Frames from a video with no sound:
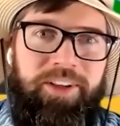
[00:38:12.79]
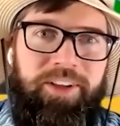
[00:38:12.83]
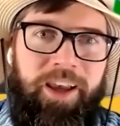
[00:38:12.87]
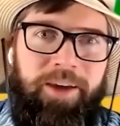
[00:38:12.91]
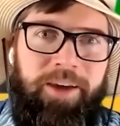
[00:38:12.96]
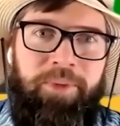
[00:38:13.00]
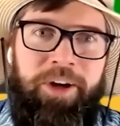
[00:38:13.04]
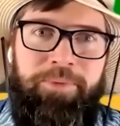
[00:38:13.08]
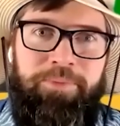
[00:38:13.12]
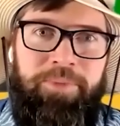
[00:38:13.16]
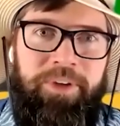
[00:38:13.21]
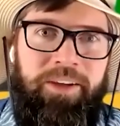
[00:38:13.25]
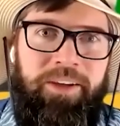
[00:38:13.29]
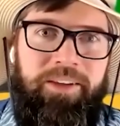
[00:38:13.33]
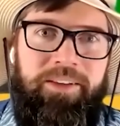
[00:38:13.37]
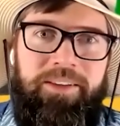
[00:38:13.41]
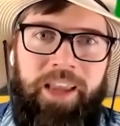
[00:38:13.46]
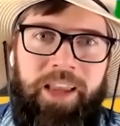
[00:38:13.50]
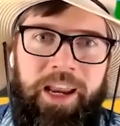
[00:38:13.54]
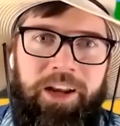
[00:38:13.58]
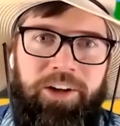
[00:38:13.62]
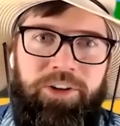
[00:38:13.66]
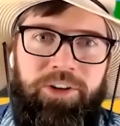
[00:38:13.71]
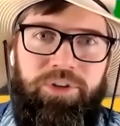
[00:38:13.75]
That might be
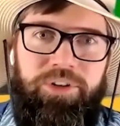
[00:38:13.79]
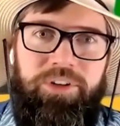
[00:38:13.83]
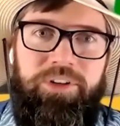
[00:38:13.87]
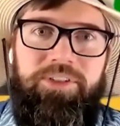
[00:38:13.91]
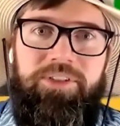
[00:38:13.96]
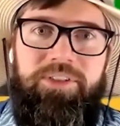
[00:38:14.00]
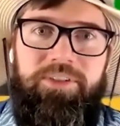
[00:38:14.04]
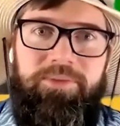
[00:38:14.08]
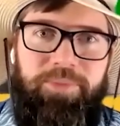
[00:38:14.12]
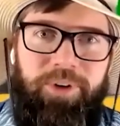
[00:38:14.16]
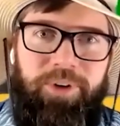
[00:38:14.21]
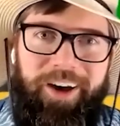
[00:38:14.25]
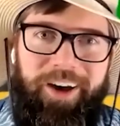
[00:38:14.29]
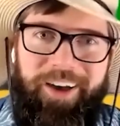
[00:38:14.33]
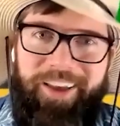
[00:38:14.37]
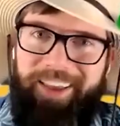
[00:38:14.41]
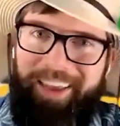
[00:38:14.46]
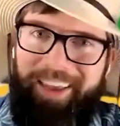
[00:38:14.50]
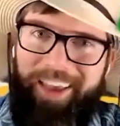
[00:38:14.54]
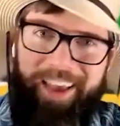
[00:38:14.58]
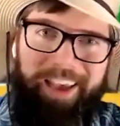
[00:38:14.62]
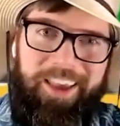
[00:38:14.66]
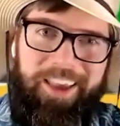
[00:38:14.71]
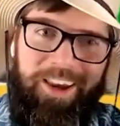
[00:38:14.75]
dangerous." But,
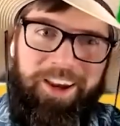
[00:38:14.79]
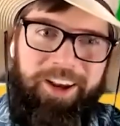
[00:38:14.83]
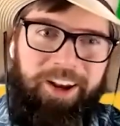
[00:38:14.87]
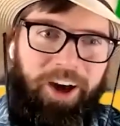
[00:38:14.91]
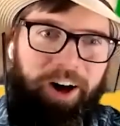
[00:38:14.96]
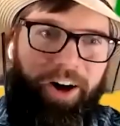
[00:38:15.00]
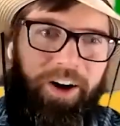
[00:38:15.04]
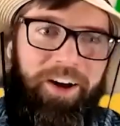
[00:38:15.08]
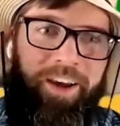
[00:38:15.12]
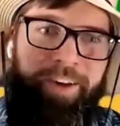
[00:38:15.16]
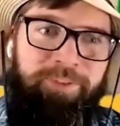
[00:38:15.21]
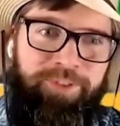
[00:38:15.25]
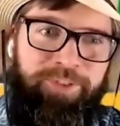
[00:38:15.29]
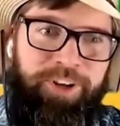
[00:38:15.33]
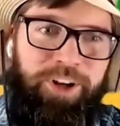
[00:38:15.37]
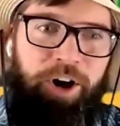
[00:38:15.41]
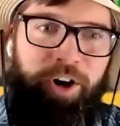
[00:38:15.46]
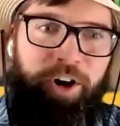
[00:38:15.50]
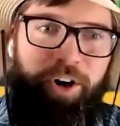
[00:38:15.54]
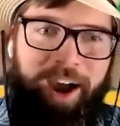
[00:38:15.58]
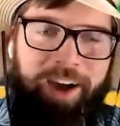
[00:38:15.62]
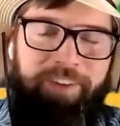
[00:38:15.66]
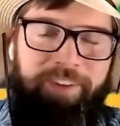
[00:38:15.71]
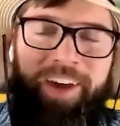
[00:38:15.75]
you know, if you
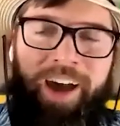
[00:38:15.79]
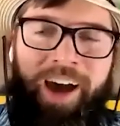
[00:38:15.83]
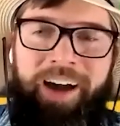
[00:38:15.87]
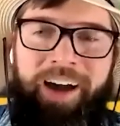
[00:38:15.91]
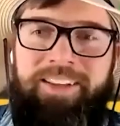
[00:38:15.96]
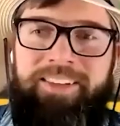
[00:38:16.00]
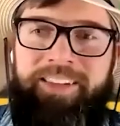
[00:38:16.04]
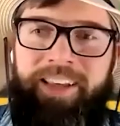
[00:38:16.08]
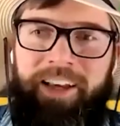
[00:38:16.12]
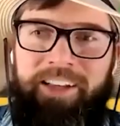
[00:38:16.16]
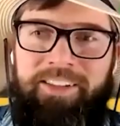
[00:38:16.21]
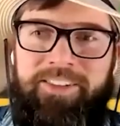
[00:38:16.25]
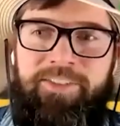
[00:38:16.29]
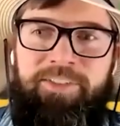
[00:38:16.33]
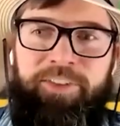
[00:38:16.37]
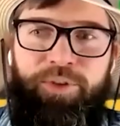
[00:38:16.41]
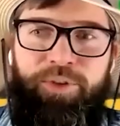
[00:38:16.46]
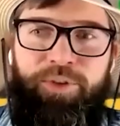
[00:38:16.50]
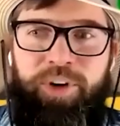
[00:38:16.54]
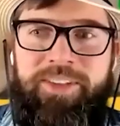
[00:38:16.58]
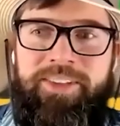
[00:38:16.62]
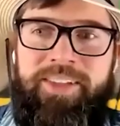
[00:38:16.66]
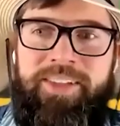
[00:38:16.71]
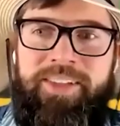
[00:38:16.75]
don't have context for
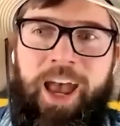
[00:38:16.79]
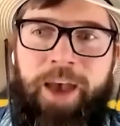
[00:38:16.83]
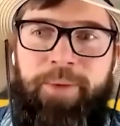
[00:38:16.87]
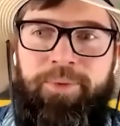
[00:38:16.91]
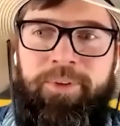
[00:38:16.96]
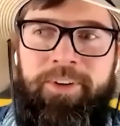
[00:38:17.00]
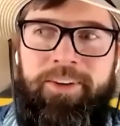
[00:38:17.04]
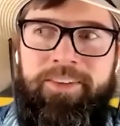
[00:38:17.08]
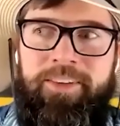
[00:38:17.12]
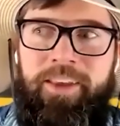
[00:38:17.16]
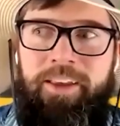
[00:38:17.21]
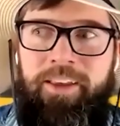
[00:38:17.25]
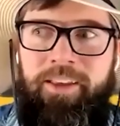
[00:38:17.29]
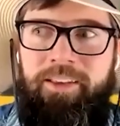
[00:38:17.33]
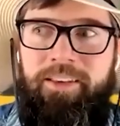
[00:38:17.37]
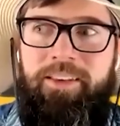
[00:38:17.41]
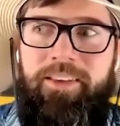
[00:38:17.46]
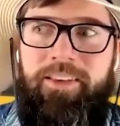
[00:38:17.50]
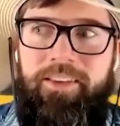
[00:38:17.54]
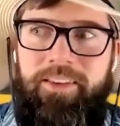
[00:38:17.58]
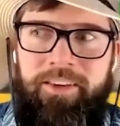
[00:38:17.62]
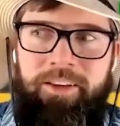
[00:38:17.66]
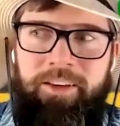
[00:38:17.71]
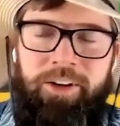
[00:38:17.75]
what's happening,
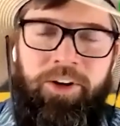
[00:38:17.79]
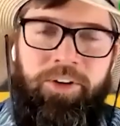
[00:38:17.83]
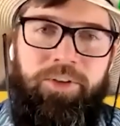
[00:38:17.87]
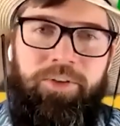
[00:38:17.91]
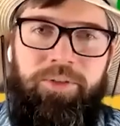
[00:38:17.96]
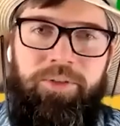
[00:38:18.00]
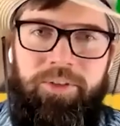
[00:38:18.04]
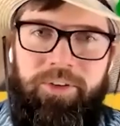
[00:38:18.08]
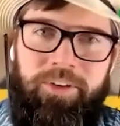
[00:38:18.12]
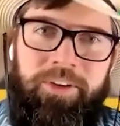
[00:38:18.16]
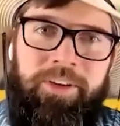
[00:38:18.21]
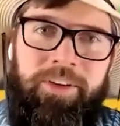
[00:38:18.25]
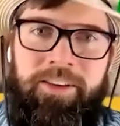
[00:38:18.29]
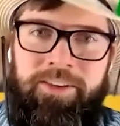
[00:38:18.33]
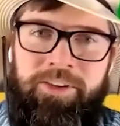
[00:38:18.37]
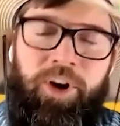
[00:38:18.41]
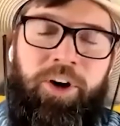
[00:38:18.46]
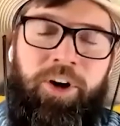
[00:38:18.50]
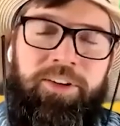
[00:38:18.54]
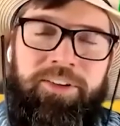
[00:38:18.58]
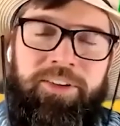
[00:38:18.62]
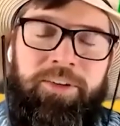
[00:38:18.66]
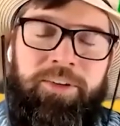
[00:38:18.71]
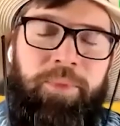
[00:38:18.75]
then yeah, it's
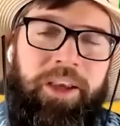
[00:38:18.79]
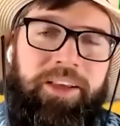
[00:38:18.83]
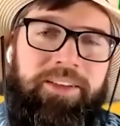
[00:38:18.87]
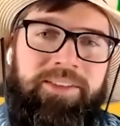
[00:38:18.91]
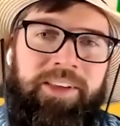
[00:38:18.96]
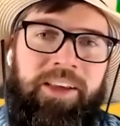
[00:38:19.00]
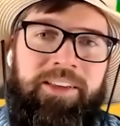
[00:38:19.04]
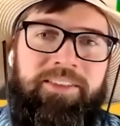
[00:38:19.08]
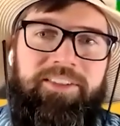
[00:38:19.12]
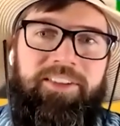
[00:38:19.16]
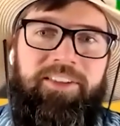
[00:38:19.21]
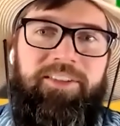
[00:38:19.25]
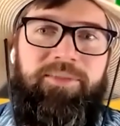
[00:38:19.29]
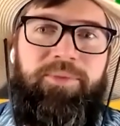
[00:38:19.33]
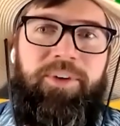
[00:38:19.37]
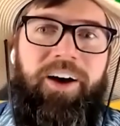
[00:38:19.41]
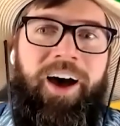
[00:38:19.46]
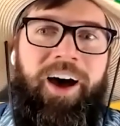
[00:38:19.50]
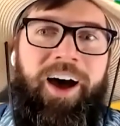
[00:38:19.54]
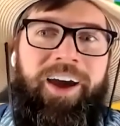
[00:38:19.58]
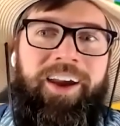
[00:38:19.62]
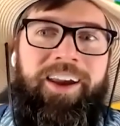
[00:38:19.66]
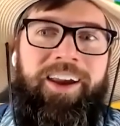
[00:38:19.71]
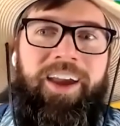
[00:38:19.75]
hard to make sense of.
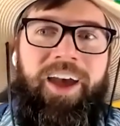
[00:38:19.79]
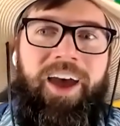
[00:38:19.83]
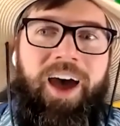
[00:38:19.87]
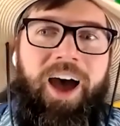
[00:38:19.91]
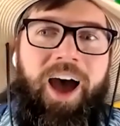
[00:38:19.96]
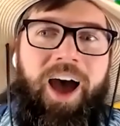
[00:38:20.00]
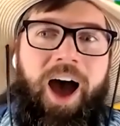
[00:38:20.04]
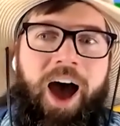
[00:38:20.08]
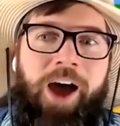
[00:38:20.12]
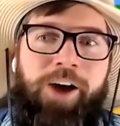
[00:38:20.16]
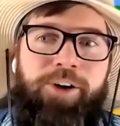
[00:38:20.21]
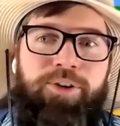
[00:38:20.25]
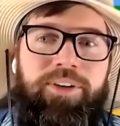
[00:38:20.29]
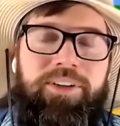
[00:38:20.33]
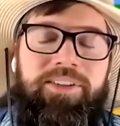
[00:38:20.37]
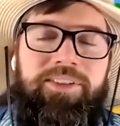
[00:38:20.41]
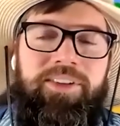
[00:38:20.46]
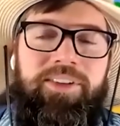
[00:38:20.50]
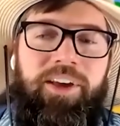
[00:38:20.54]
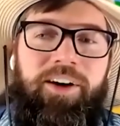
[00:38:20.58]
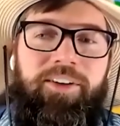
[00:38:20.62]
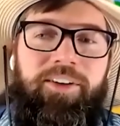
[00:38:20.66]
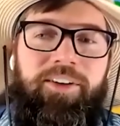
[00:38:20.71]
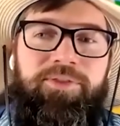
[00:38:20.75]
But I always
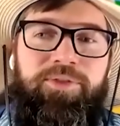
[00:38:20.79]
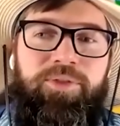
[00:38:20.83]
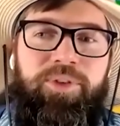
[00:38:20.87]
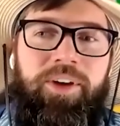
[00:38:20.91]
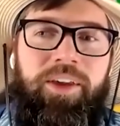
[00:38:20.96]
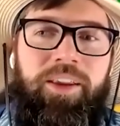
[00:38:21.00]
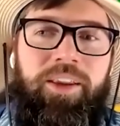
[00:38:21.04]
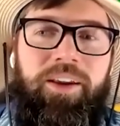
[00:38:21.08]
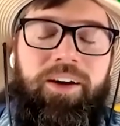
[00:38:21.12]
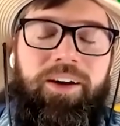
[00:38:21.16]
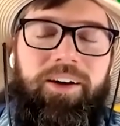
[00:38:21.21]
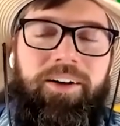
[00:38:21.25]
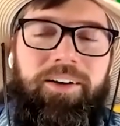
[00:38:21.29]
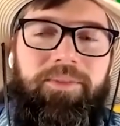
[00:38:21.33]
love when,